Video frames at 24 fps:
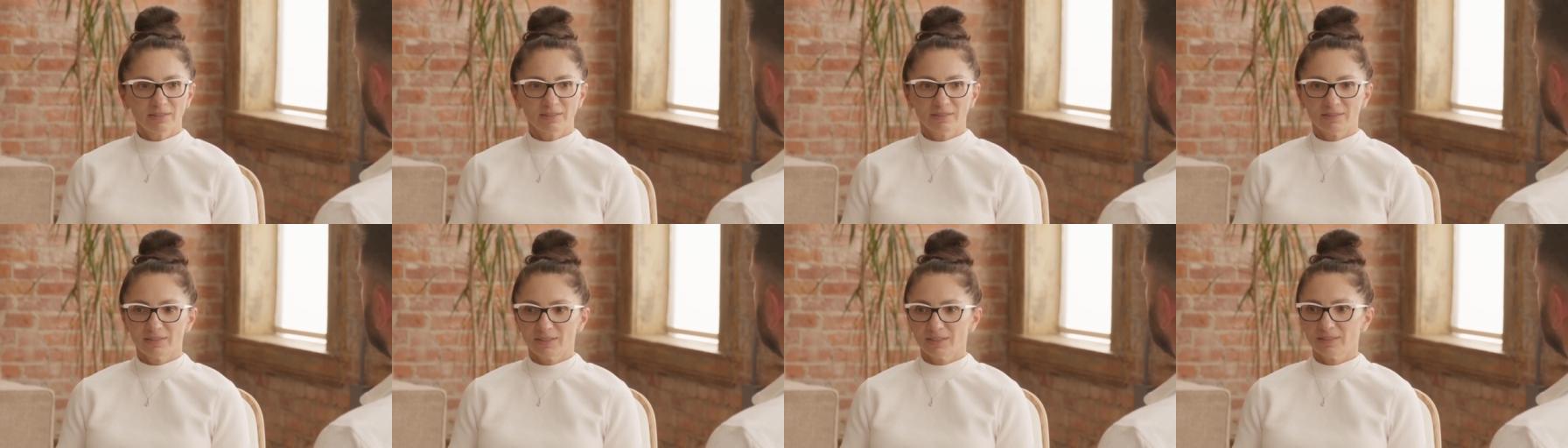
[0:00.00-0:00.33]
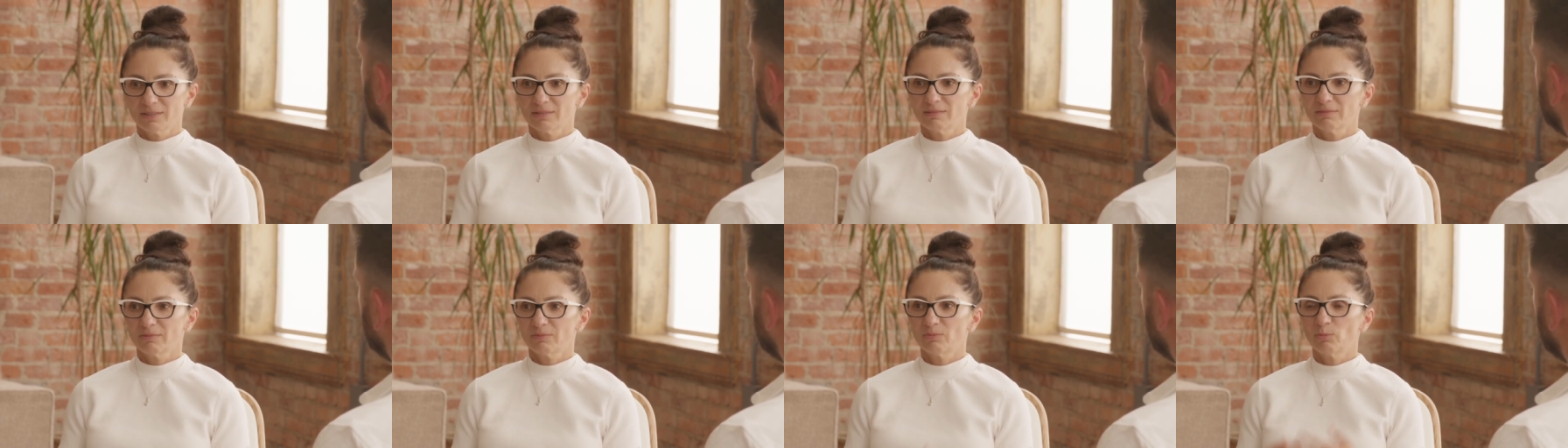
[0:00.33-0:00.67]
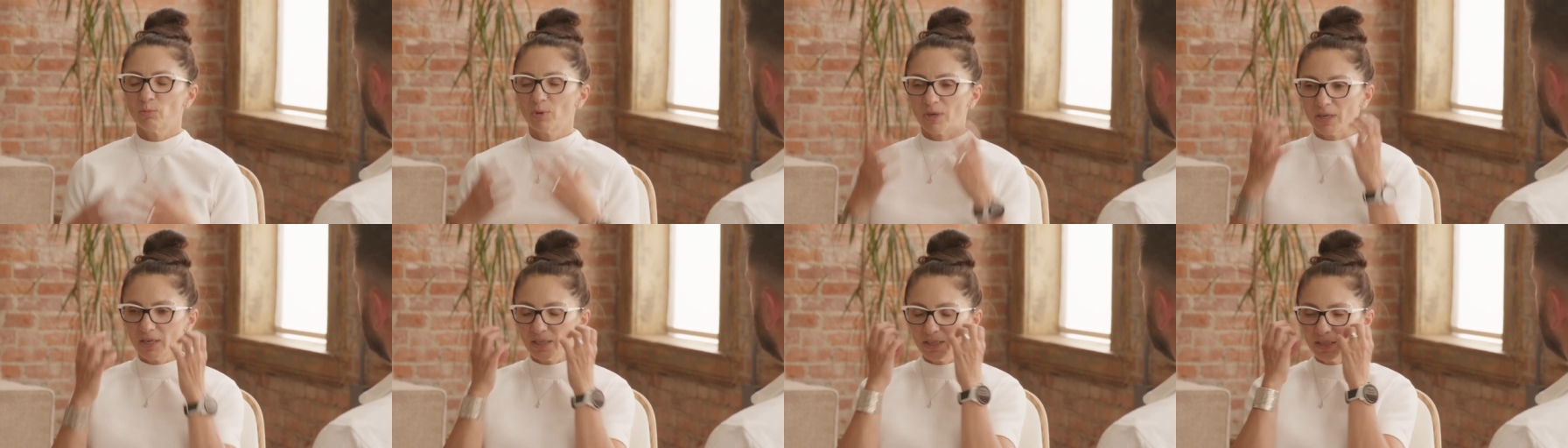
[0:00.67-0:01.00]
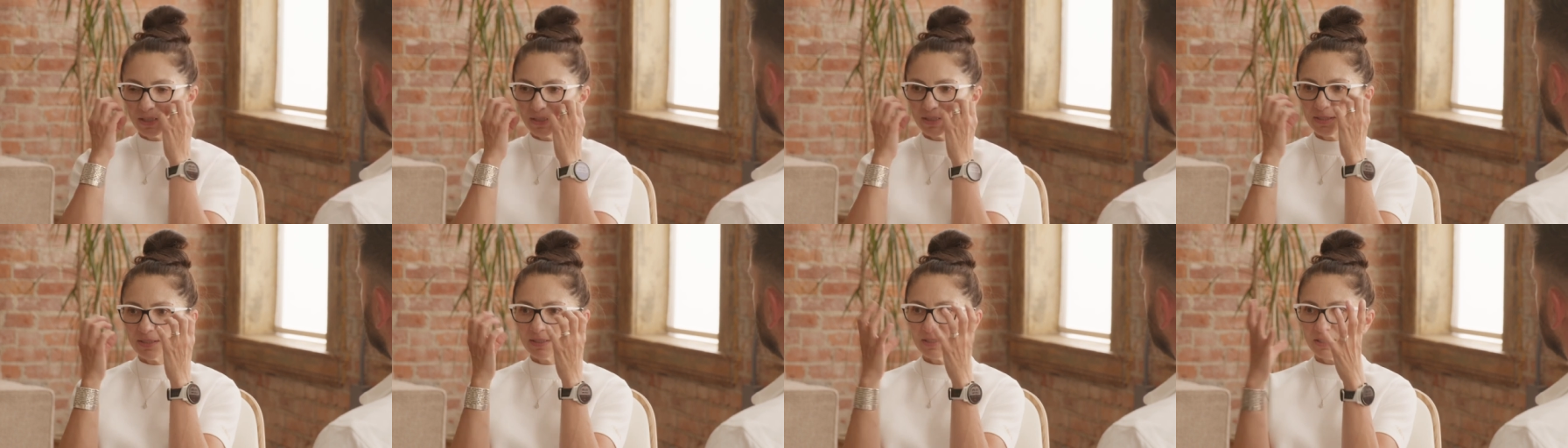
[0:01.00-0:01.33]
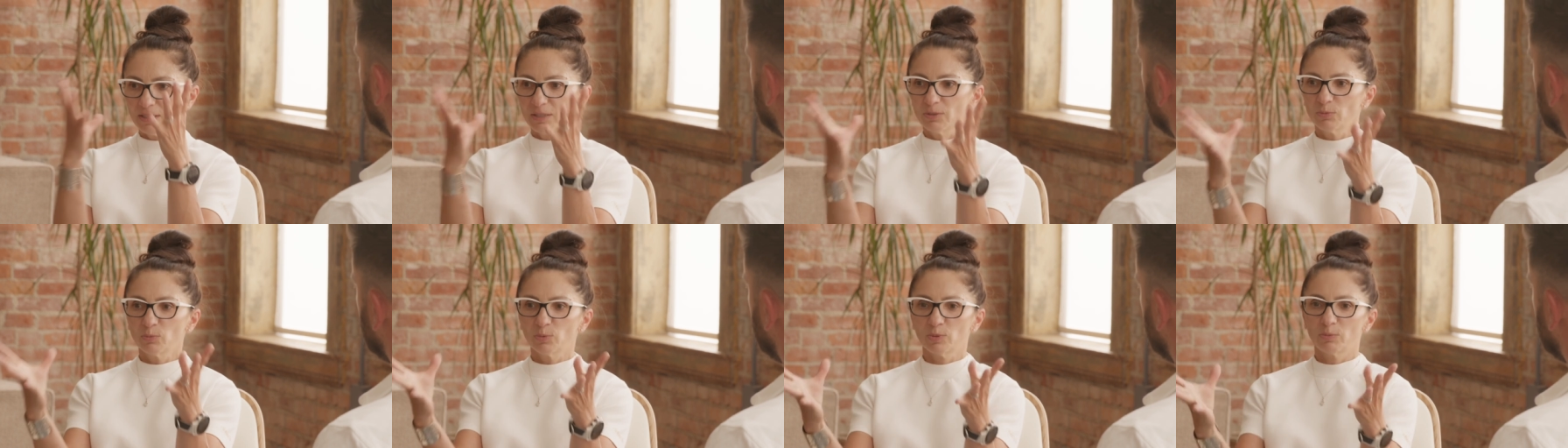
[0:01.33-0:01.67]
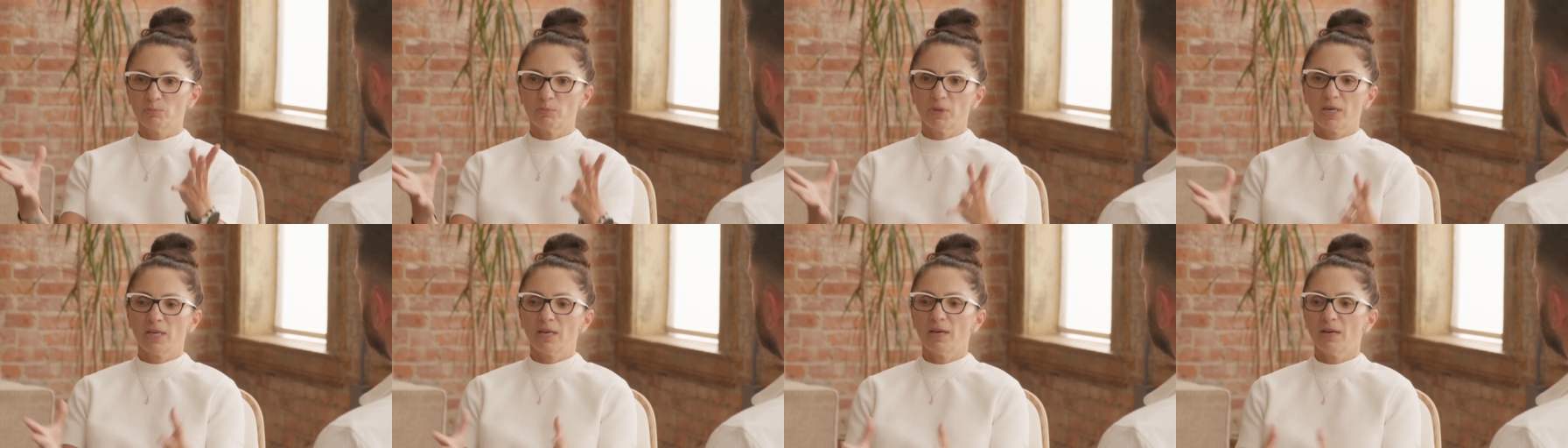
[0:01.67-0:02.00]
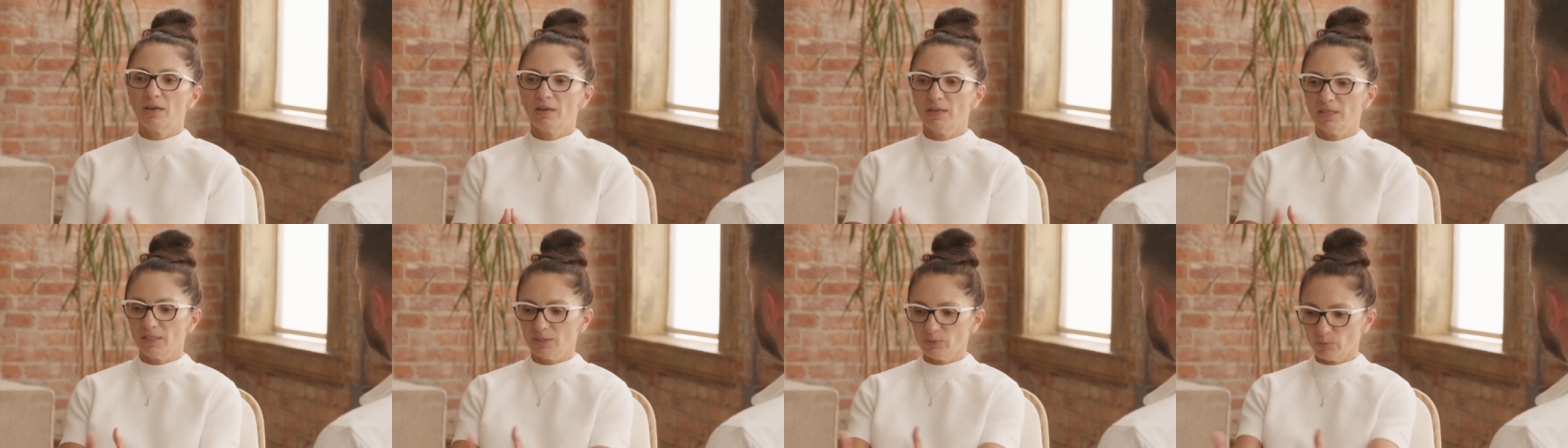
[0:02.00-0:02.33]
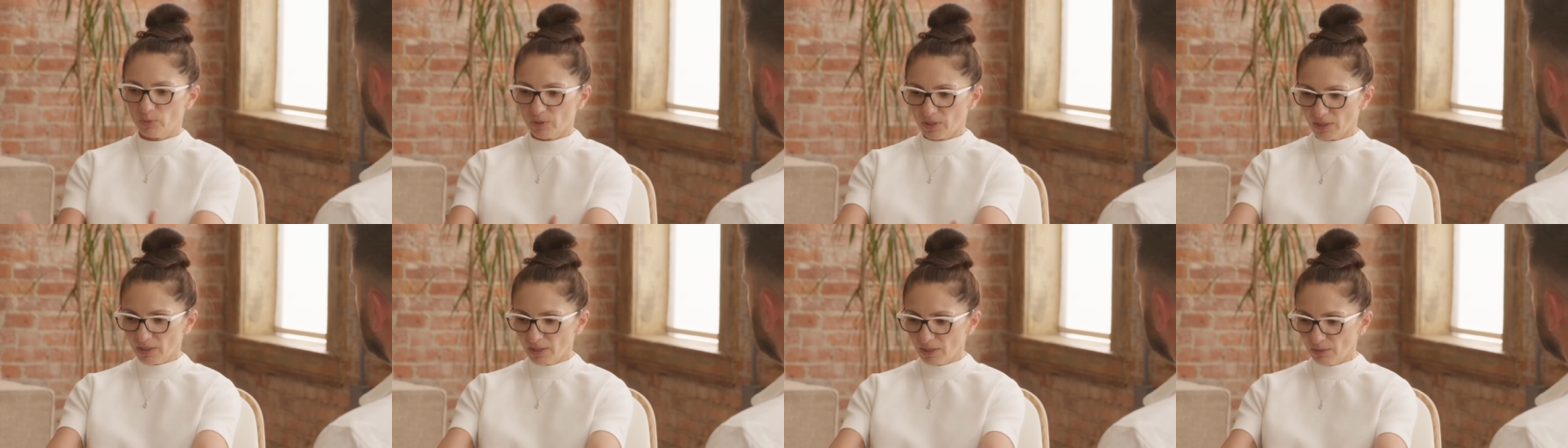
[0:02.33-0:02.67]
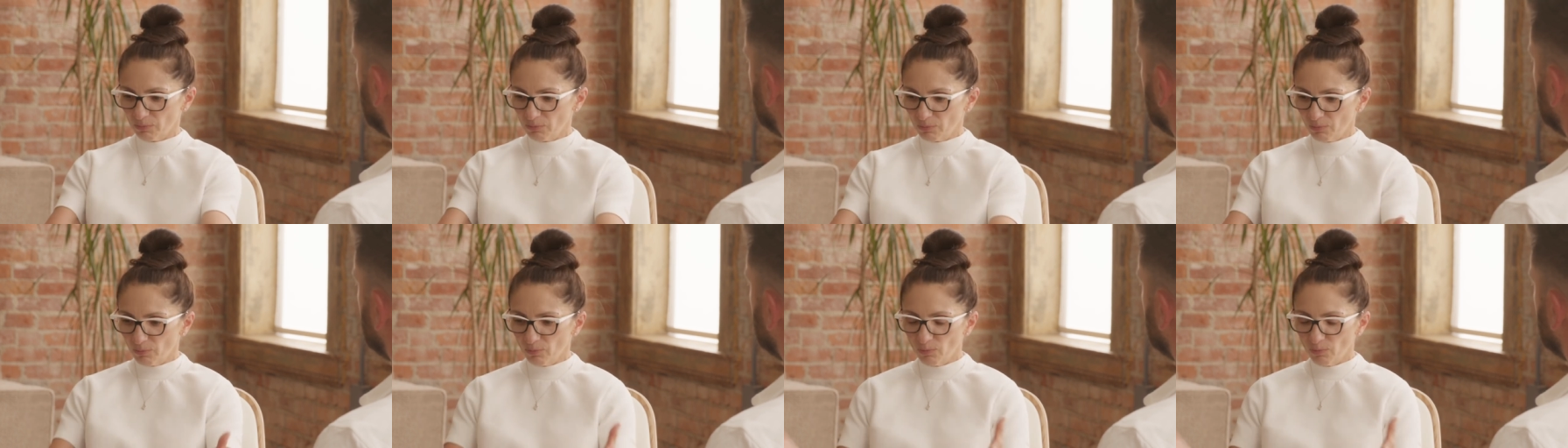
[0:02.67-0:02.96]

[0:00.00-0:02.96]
Like what I can see with my eyes, where I can